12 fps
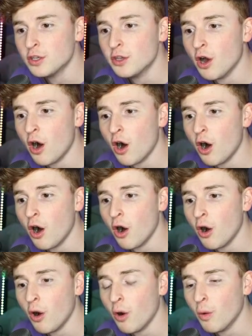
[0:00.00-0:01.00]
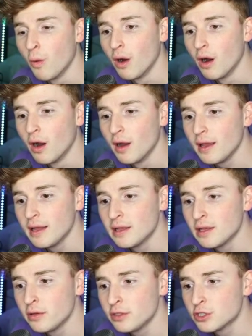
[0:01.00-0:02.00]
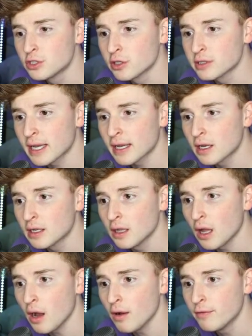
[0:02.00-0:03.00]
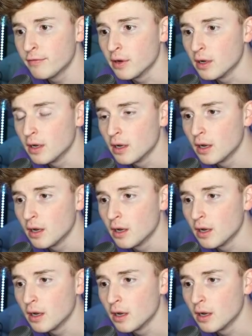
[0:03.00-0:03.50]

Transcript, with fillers: Yo! It literally just looks like a glove.